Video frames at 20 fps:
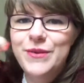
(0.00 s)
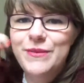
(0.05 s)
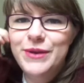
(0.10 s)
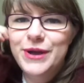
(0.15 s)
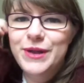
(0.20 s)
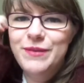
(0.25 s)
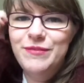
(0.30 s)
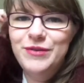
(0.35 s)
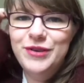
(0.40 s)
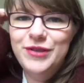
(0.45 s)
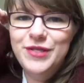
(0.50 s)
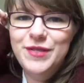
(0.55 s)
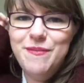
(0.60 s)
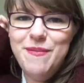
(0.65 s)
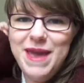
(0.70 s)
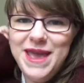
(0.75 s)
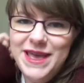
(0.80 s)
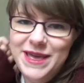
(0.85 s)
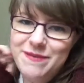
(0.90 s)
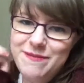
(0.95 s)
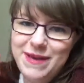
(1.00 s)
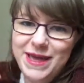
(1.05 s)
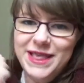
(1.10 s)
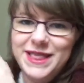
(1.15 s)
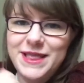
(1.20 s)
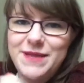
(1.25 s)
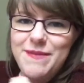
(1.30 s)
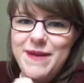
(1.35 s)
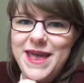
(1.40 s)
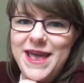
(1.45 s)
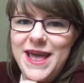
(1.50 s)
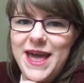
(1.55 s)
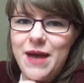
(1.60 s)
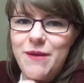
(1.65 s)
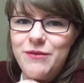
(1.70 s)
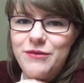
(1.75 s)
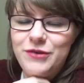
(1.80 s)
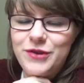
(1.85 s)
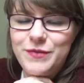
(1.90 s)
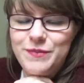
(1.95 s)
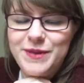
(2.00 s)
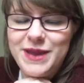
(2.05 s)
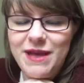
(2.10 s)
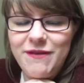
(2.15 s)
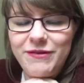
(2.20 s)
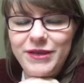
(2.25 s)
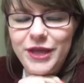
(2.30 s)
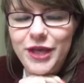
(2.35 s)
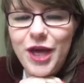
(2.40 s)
We're going to be doing the bacon pasta bake, and we've just been having